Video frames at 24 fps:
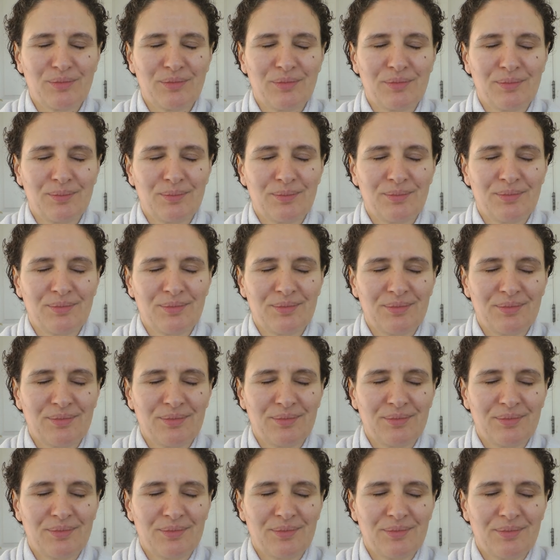
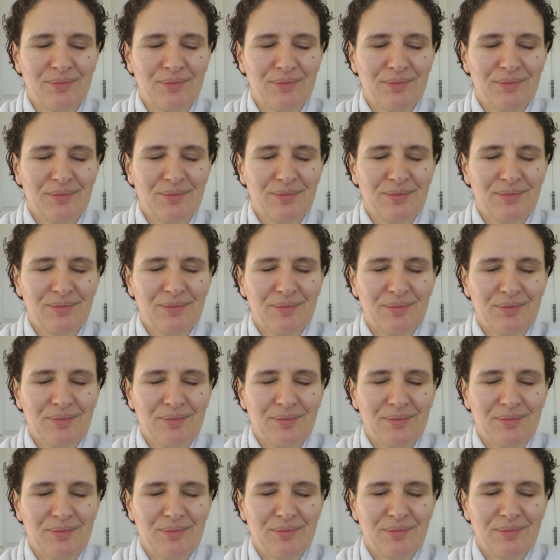
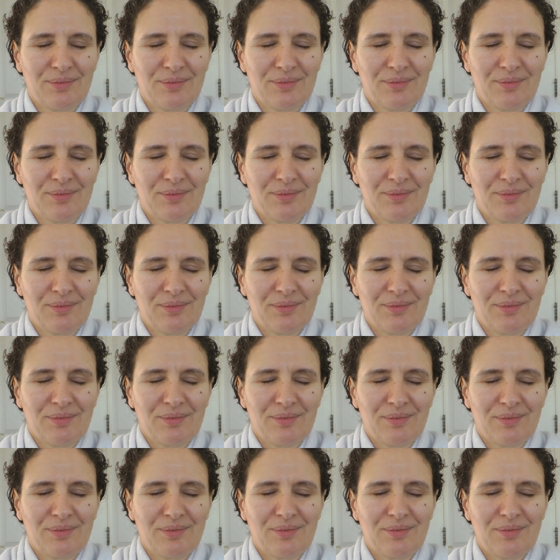
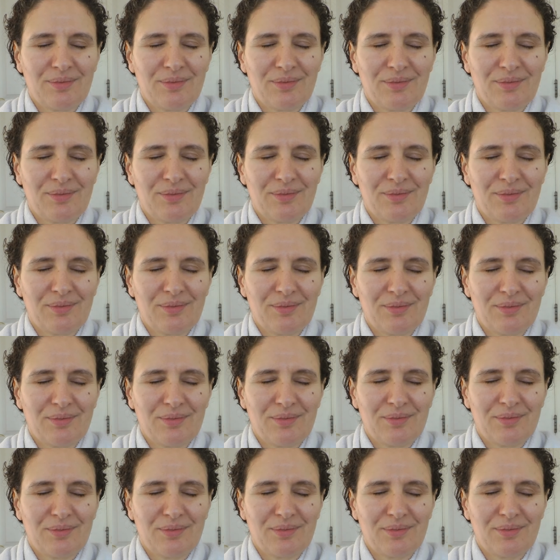
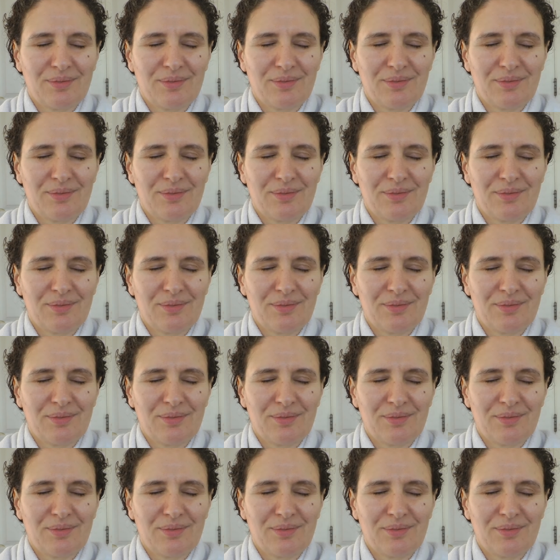[no speech]